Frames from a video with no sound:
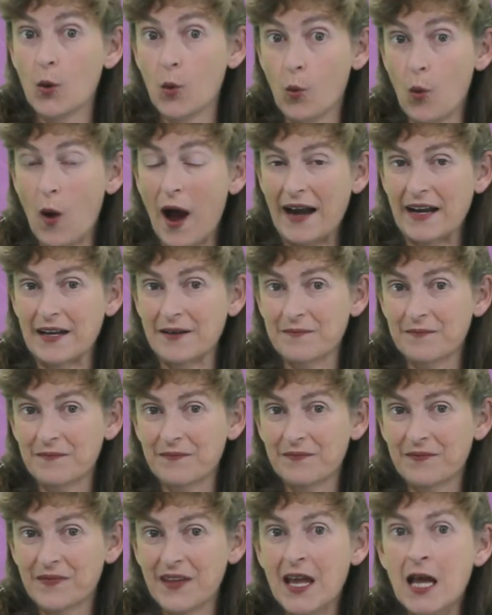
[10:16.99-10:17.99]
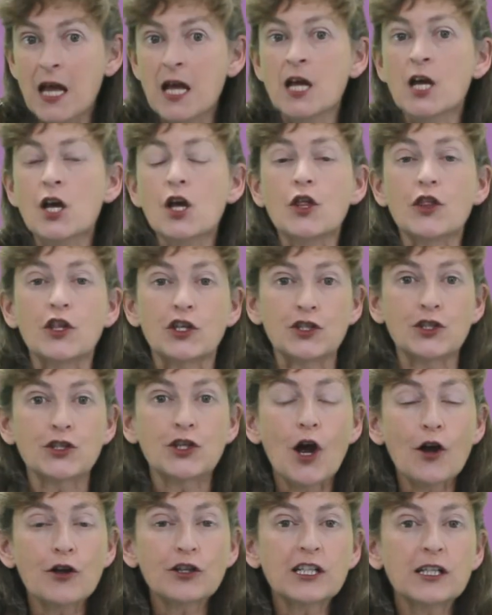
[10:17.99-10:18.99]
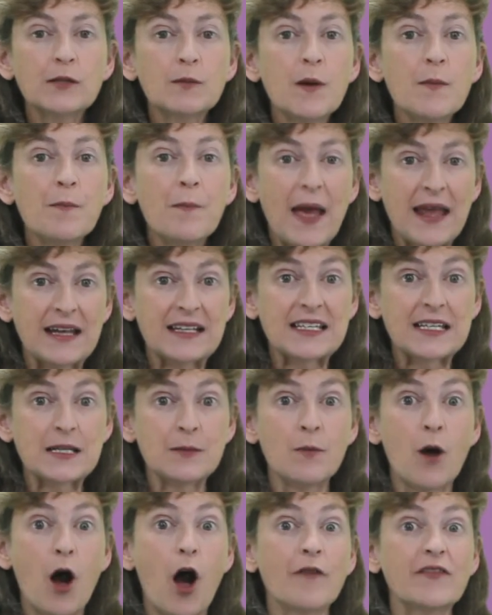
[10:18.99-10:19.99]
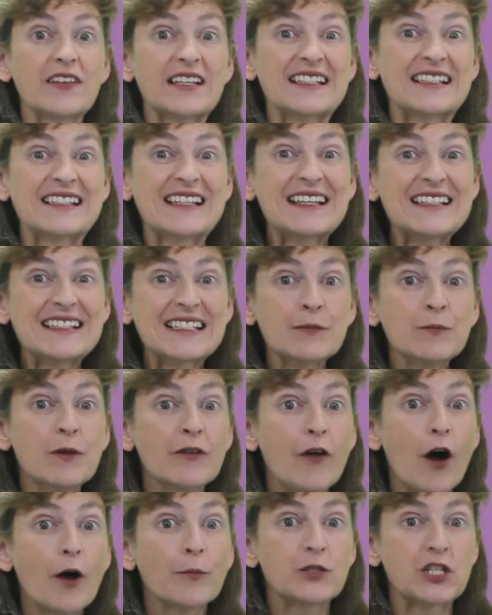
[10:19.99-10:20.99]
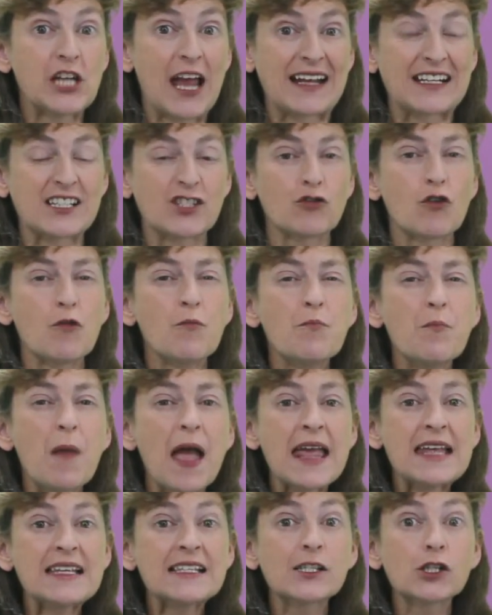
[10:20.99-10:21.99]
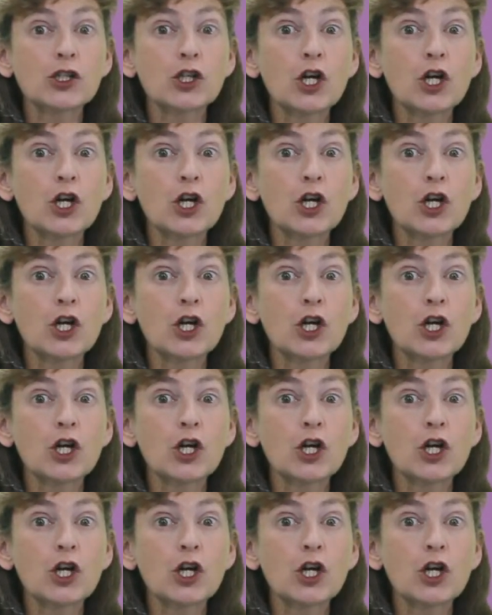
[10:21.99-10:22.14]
1. The total momentum of a system of objects remains